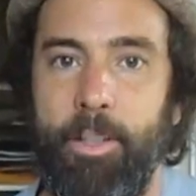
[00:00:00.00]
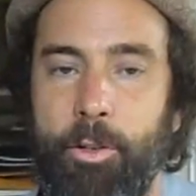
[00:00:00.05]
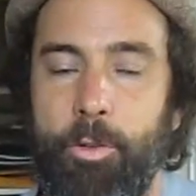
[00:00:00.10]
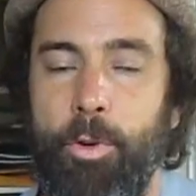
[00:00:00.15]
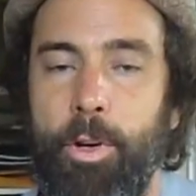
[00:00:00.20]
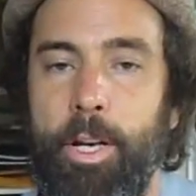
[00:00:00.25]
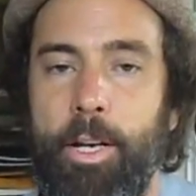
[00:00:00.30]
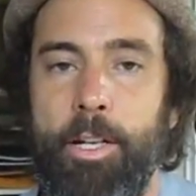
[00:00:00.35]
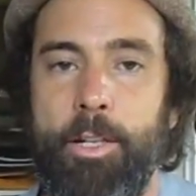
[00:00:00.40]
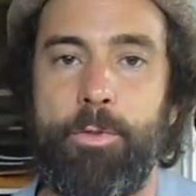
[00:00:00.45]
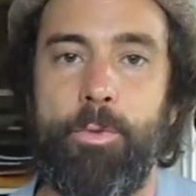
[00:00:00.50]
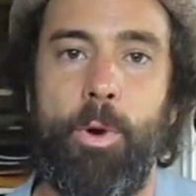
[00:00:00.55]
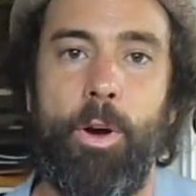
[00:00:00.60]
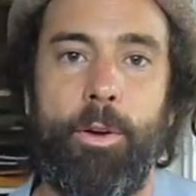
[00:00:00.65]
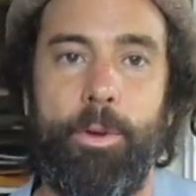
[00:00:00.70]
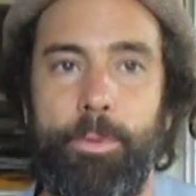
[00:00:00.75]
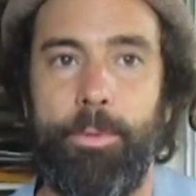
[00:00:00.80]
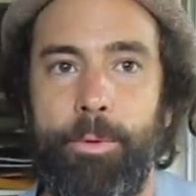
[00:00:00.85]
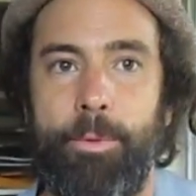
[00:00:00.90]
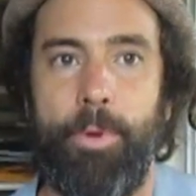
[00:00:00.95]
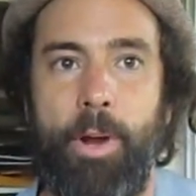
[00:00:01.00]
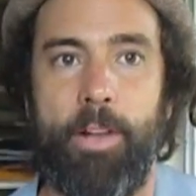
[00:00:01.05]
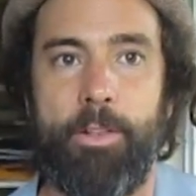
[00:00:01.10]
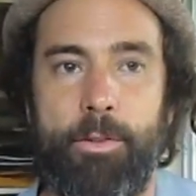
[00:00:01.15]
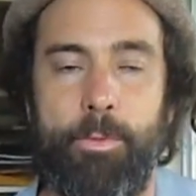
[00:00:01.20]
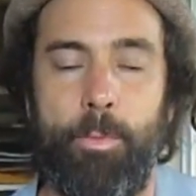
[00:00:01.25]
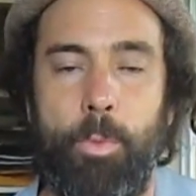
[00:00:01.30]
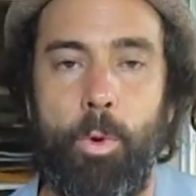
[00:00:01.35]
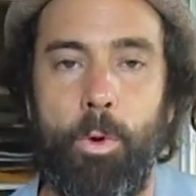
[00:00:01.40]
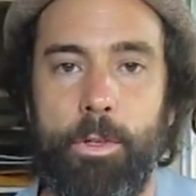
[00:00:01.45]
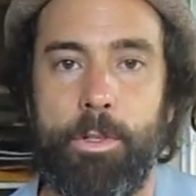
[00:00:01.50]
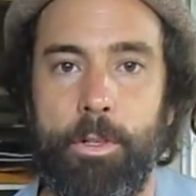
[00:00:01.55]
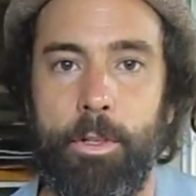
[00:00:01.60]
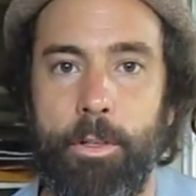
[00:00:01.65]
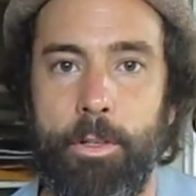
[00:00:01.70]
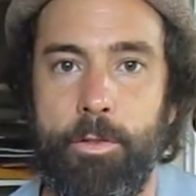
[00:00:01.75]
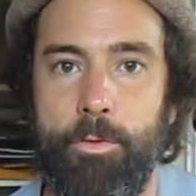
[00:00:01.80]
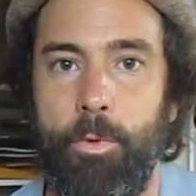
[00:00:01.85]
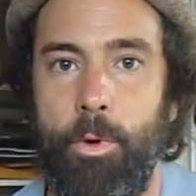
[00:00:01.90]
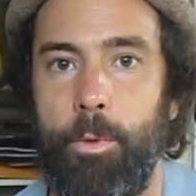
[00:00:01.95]
Greetings. Welcome to Rosh Reports
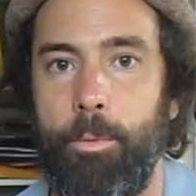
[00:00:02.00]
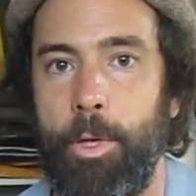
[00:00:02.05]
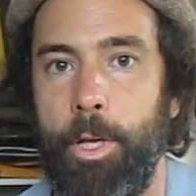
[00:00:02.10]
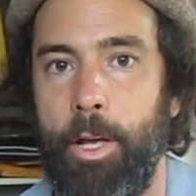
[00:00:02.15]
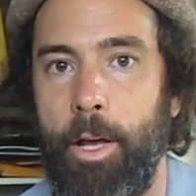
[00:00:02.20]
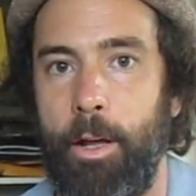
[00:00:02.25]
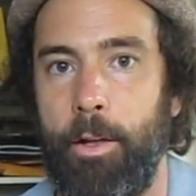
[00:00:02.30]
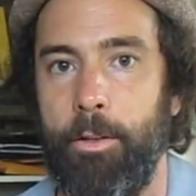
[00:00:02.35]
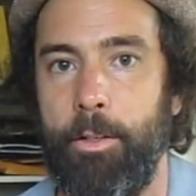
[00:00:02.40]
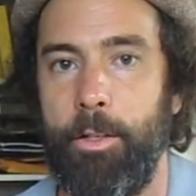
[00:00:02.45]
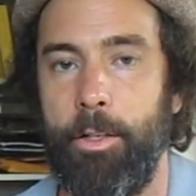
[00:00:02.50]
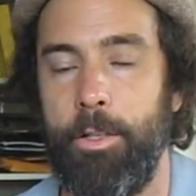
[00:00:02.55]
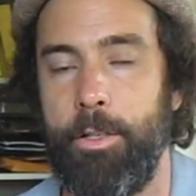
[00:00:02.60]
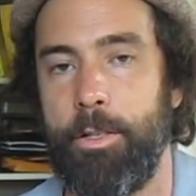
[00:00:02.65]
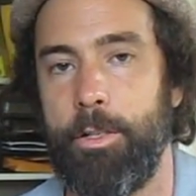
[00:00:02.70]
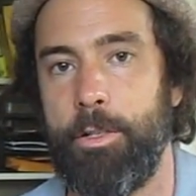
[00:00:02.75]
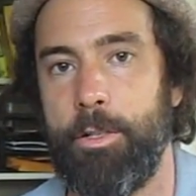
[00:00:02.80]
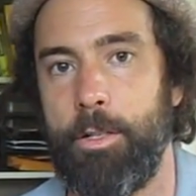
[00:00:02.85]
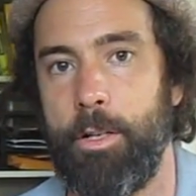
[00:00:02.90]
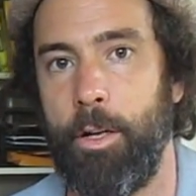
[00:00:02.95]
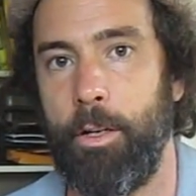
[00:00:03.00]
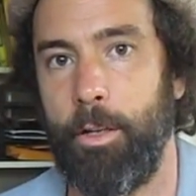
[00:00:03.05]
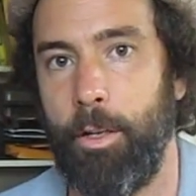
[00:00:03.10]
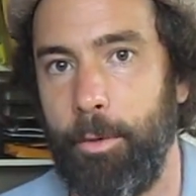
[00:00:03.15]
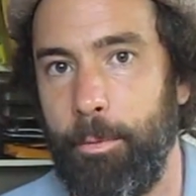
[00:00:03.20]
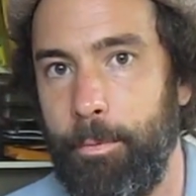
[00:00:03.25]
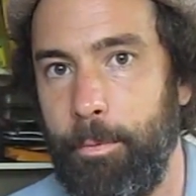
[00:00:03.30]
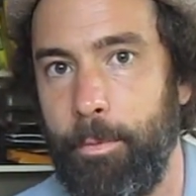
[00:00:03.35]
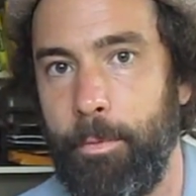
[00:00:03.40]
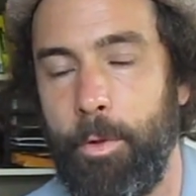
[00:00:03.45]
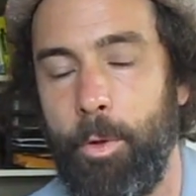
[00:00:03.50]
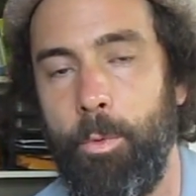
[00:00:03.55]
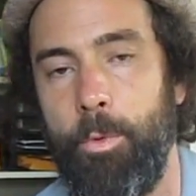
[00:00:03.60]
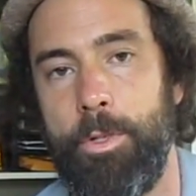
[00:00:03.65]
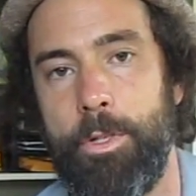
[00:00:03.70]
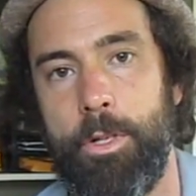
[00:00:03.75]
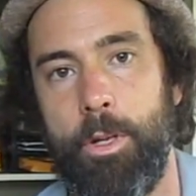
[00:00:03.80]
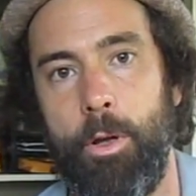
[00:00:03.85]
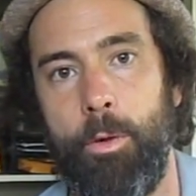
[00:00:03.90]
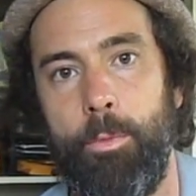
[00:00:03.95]
on this Roman calendar Easter Sunday.
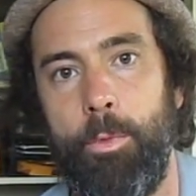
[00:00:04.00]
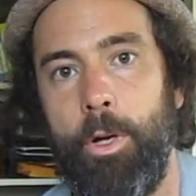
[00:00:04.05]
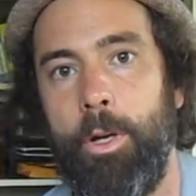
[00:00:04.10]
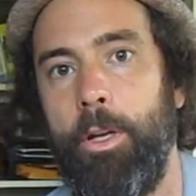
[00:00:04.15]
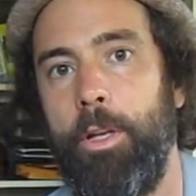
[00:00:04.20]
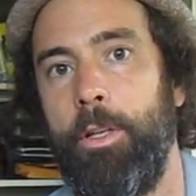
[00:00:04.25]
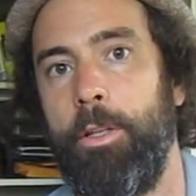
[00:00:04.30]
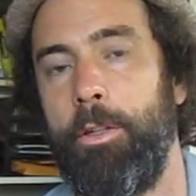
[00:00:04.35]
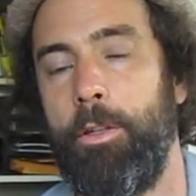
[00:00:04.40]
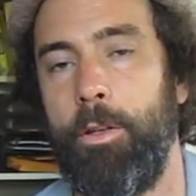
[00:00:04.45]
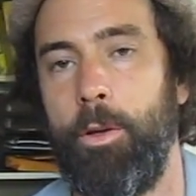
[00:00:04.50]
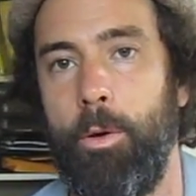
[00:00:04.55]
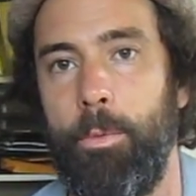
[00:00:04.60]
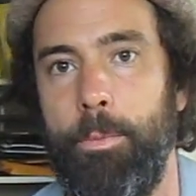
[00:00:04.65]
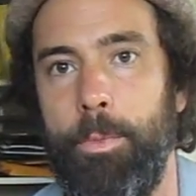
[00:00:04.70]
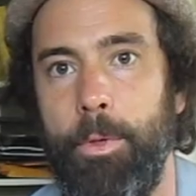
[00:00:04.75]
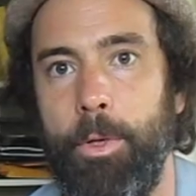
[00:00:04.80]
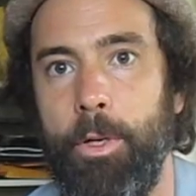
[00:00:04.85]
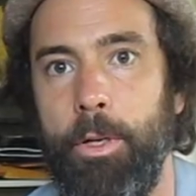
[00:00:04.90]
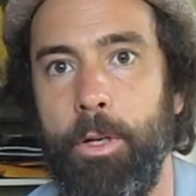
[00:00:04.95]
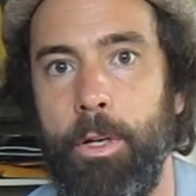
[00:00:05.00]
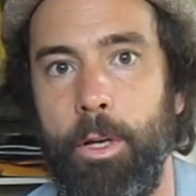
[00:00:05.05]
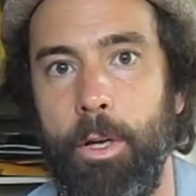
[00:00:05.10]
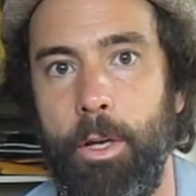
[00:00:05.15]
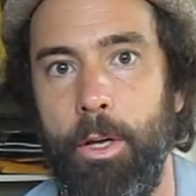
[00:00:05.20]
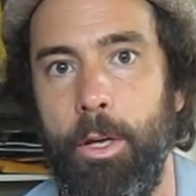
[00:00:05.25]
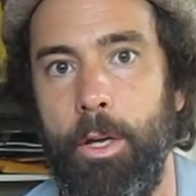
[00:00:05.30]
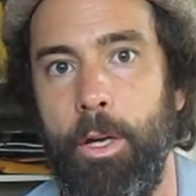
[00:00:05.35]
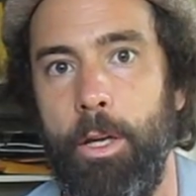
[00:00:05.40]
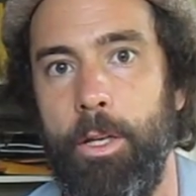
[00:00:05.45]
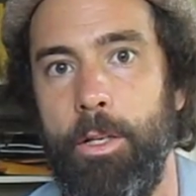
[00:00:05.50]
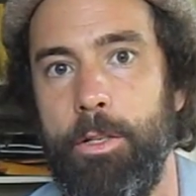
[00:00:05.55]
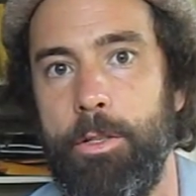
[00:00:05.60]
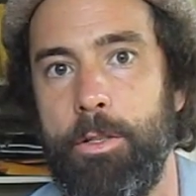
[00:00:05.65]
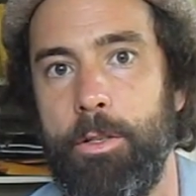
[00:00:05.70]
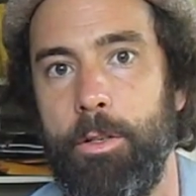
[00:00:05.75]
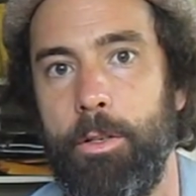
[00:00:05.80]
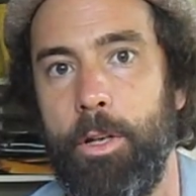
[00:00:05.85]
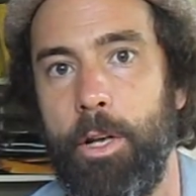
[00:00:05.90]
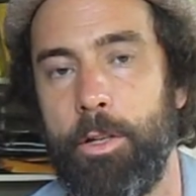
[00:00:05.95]
We celebrate Ethiopia
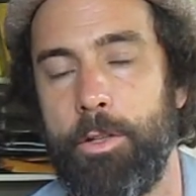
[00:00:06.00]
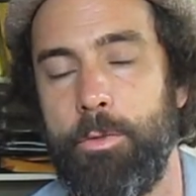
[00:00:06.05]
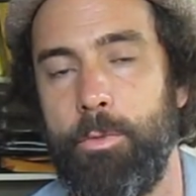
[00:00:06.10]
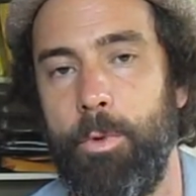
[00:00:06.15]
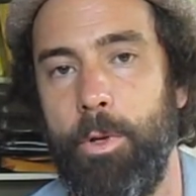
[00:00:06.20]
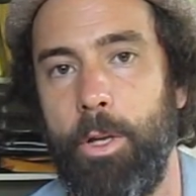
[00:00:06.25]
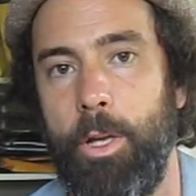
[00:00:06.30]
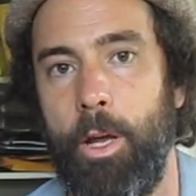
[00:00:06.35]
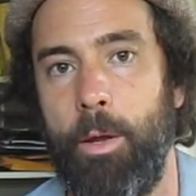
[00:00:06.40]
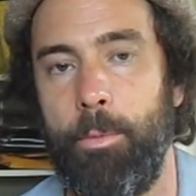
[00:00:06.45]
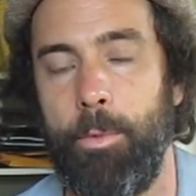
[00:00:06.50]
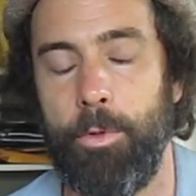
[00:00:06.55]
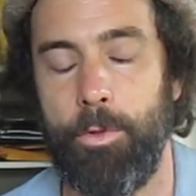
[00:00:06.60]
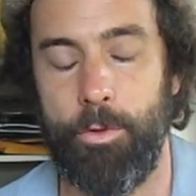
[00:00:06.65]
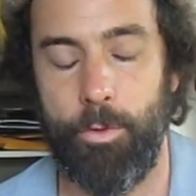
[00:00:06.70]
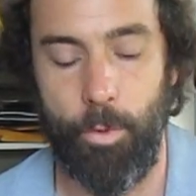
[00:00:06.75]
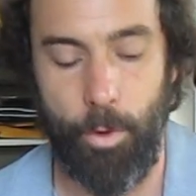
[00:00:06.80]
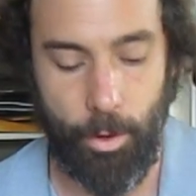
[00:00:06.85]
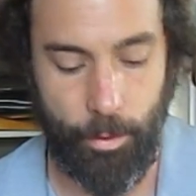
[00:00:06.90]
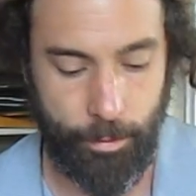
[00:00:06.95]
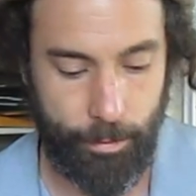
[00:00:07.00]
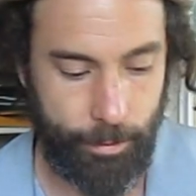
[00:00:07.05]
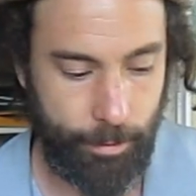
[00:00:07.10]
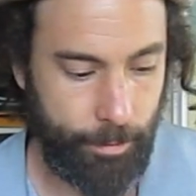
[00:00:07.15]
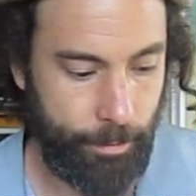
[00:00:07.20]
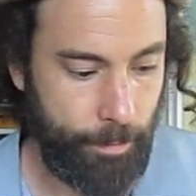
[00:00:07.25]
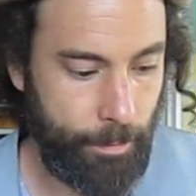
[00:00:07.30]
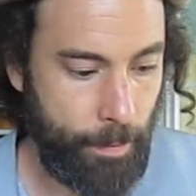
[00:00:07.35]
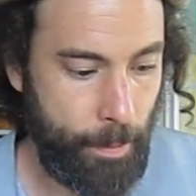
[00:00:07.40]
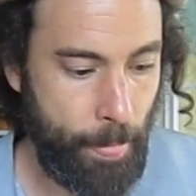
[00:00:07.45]
Easter next week, April 12th.